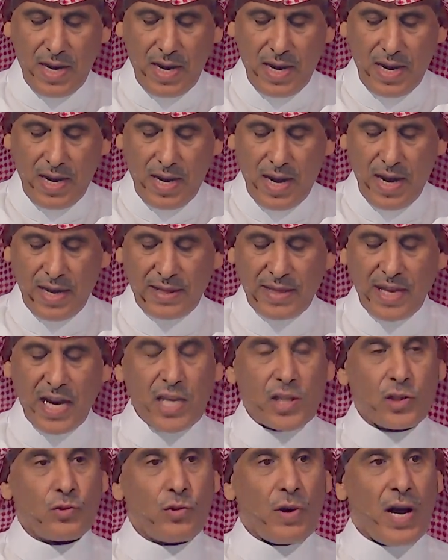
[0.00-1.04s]
And
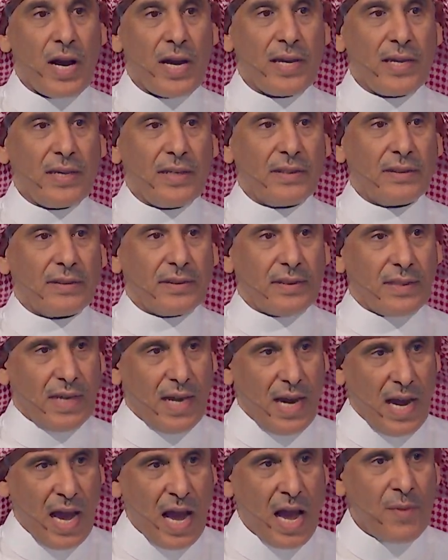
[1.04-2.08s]
that's why
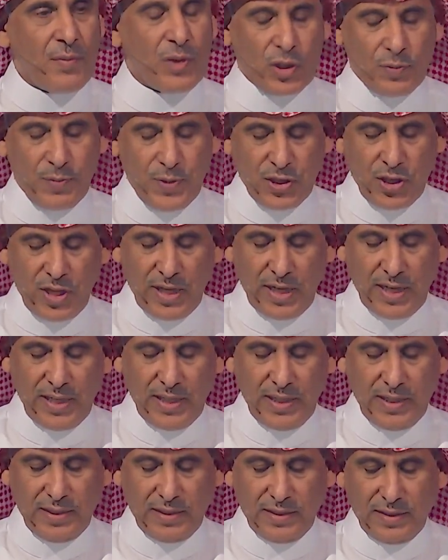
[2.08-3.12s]
I'm
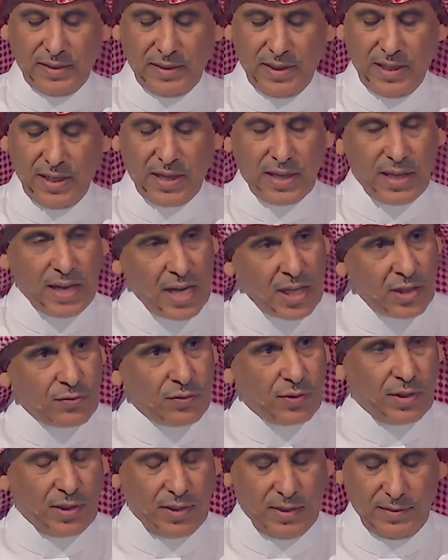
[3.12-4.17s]
especially
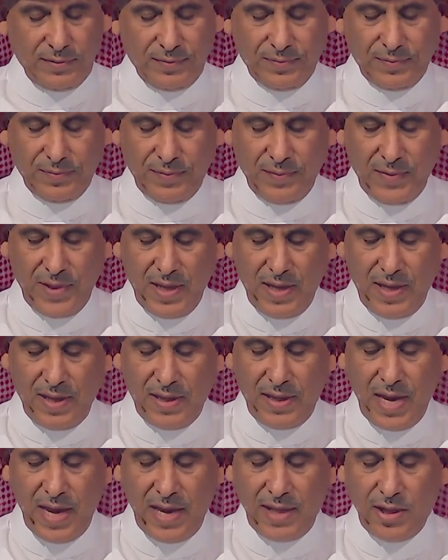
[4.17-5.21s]
grateful
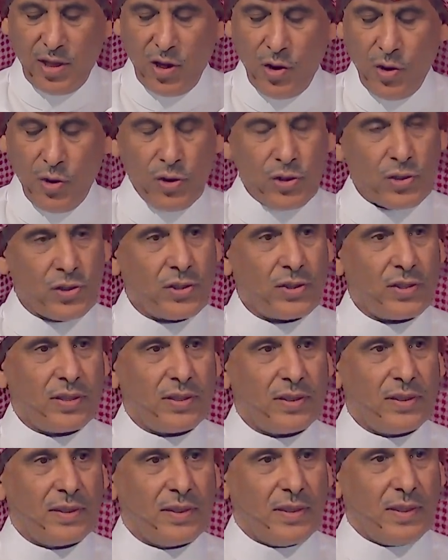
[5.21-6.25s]
that the host
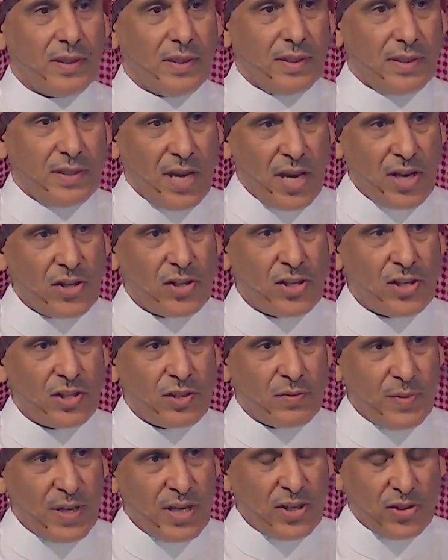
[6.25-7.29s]
nation's
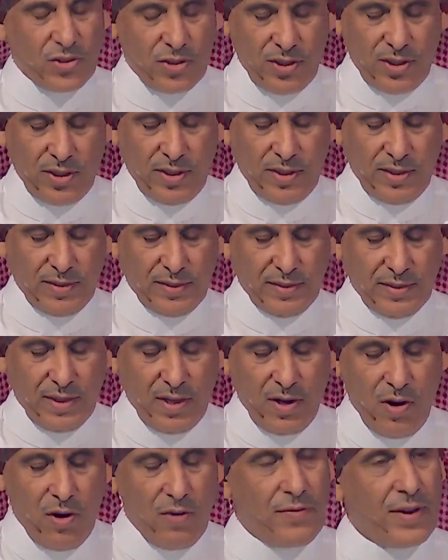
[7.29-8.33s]
Minister
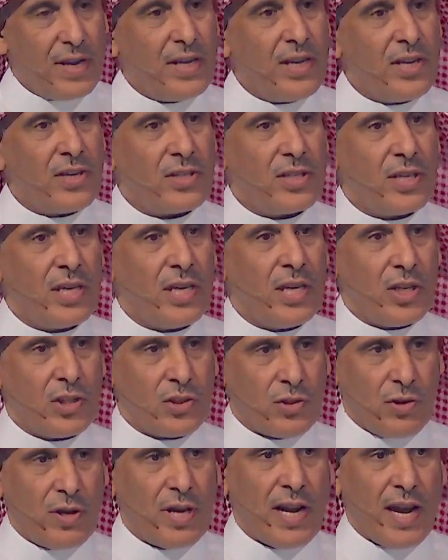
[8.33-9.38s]
of Energy, His
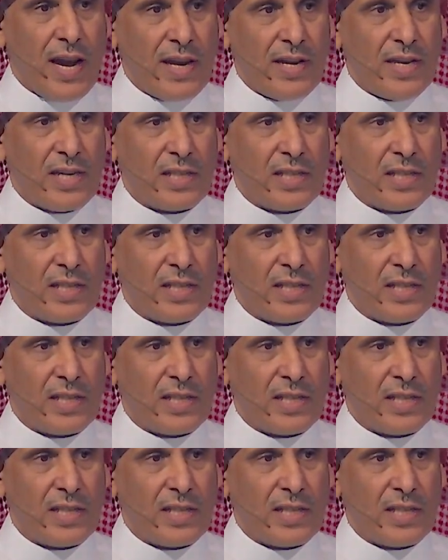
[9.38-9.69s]
Royal Highness